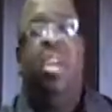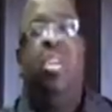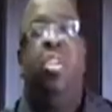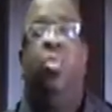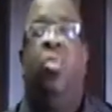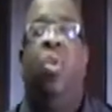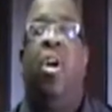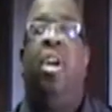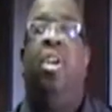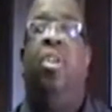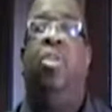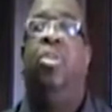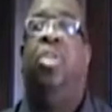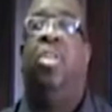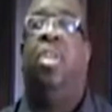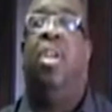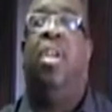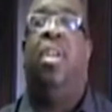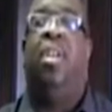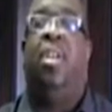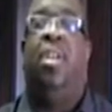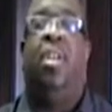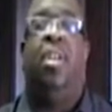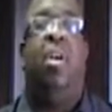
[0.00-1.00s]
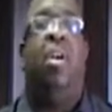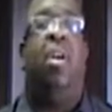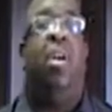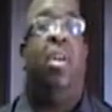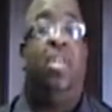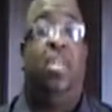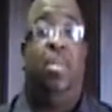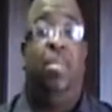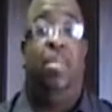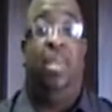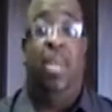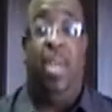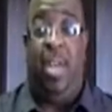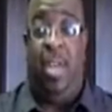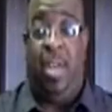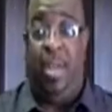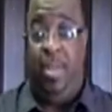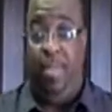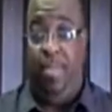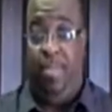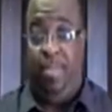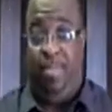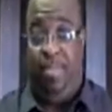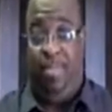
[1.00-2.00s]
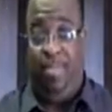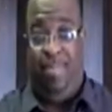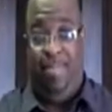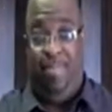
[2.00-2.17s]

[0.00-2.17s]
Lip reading: Here's why you stay in the dark sometimes.